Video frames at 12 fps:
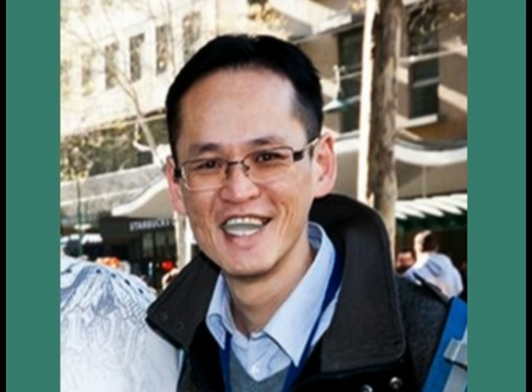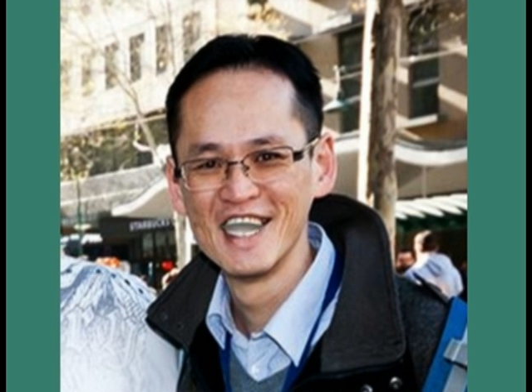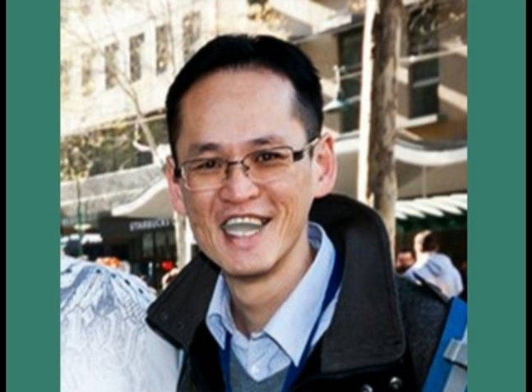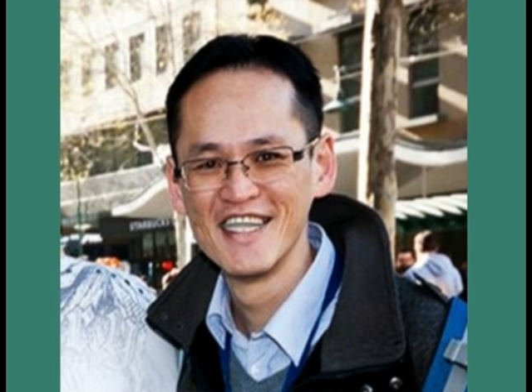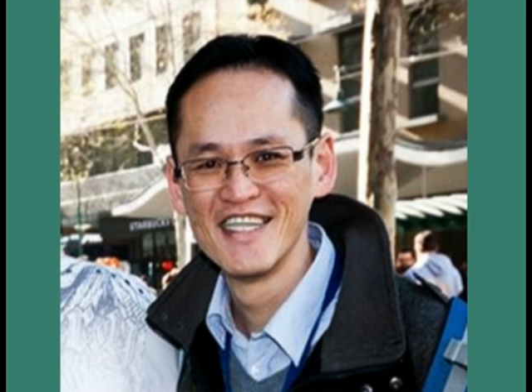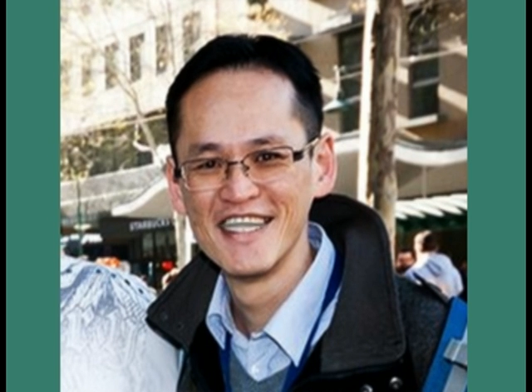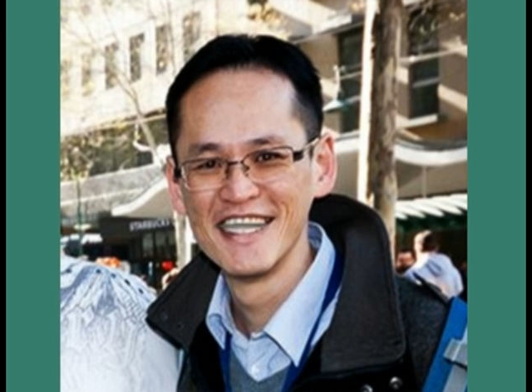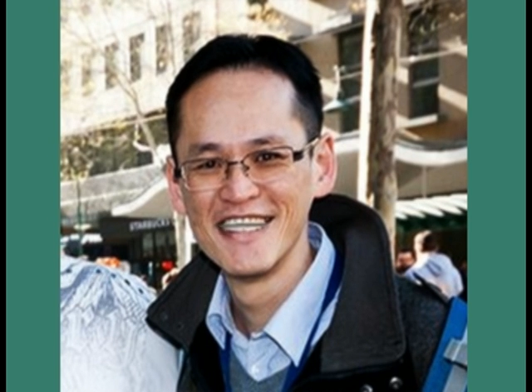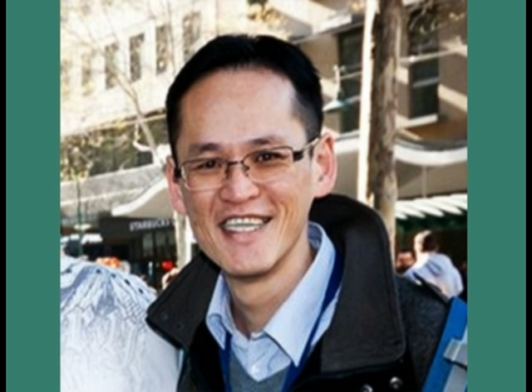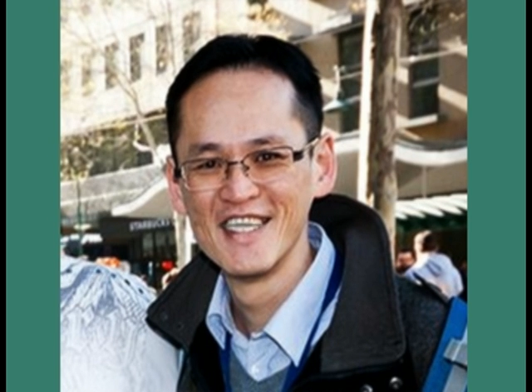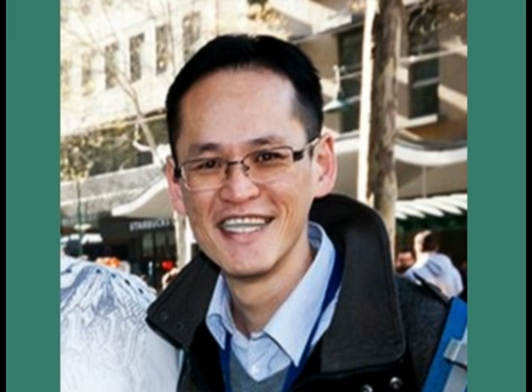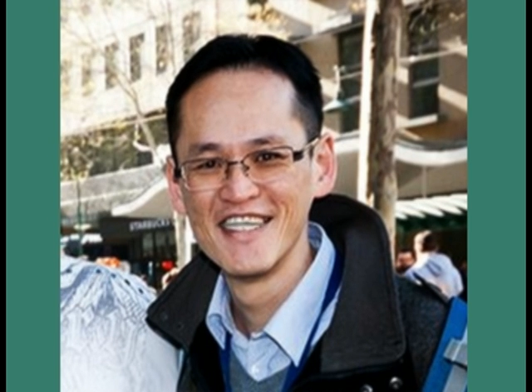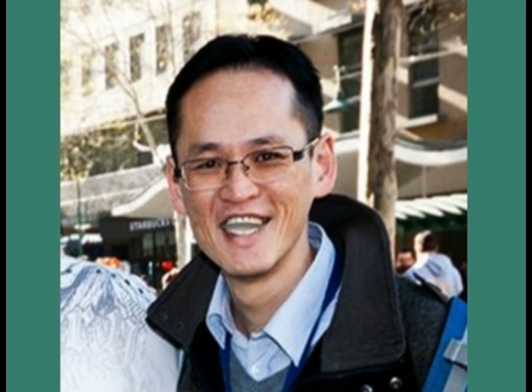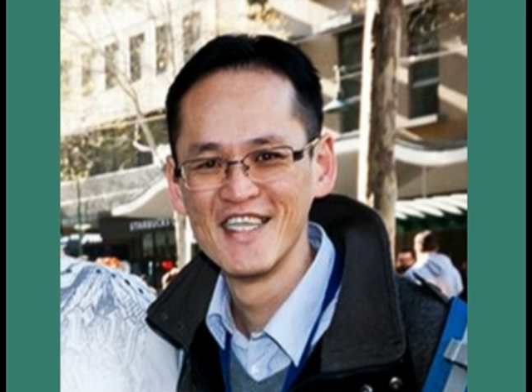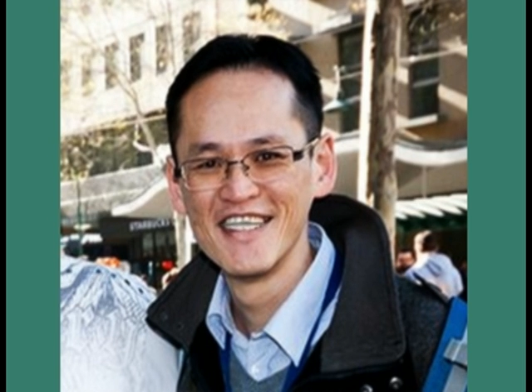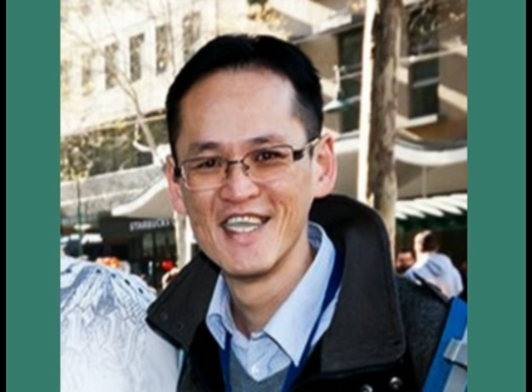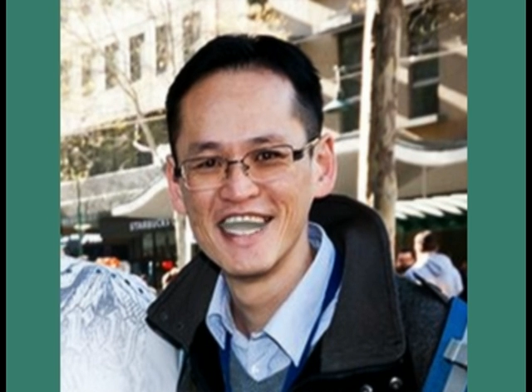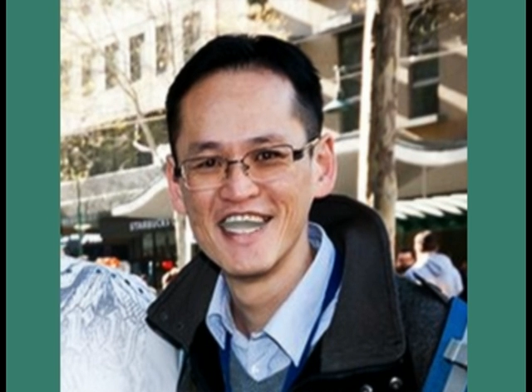I guess it's my
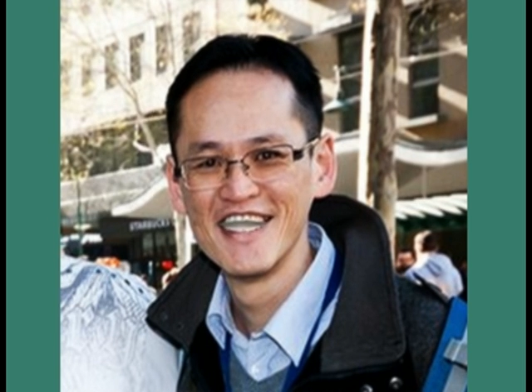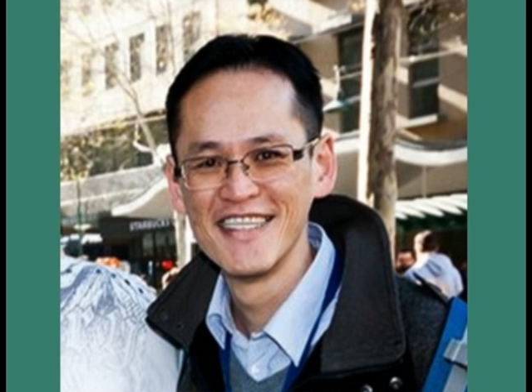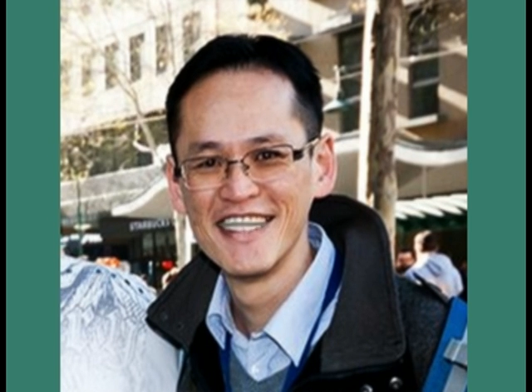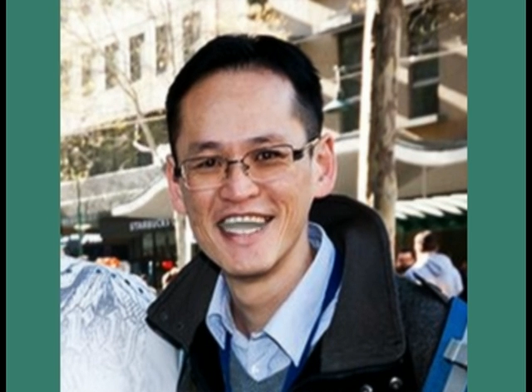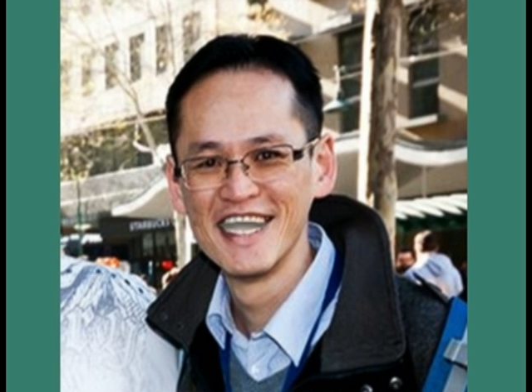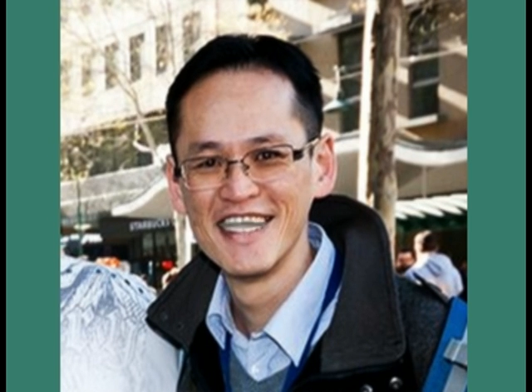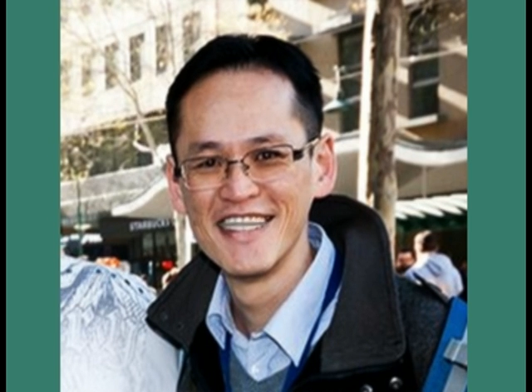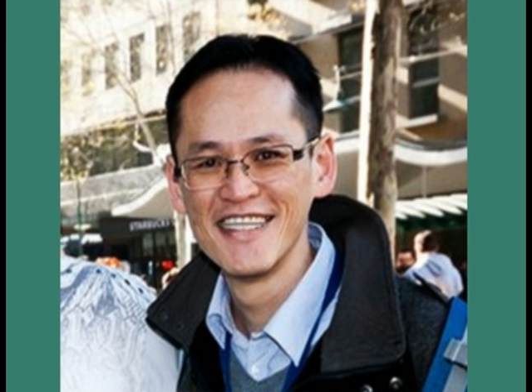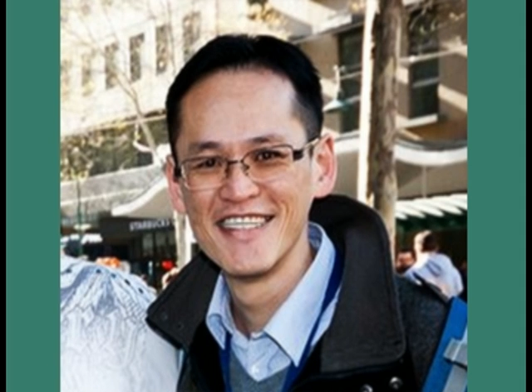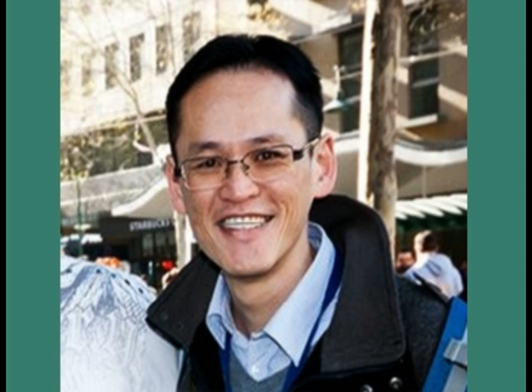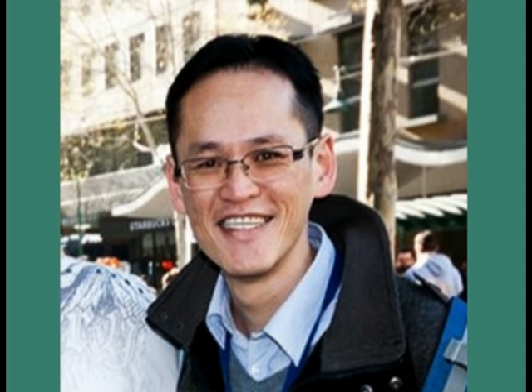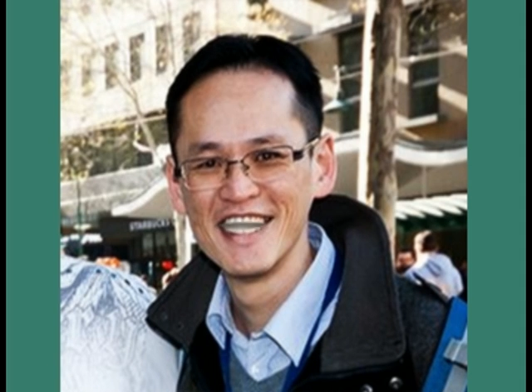turn now.